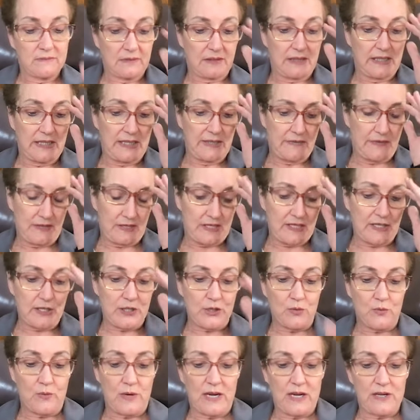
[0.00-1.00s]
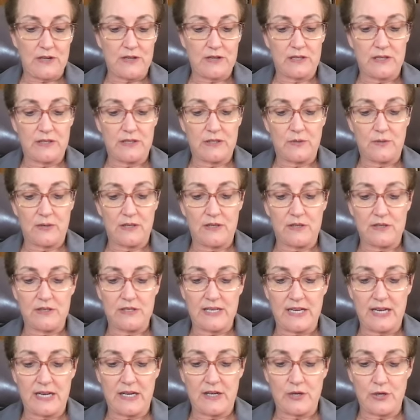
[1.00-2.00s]
leave the situation to
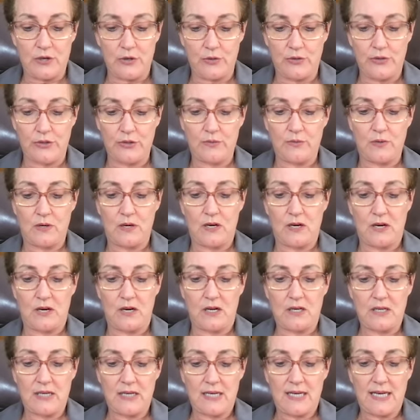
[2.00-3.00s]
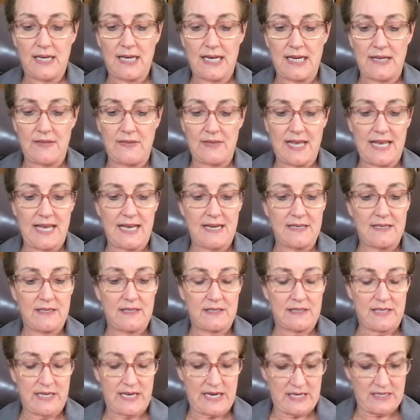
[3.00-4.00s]
understand who you are, and that
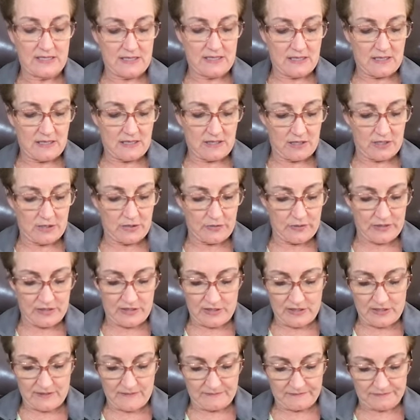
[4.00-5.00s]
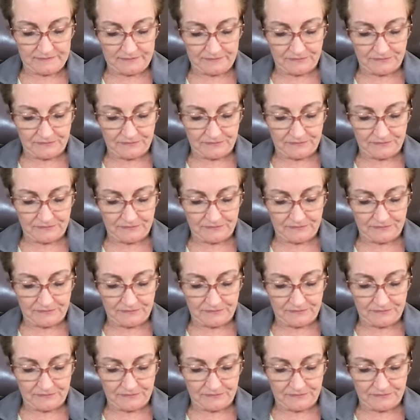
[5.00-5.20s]
takes courage.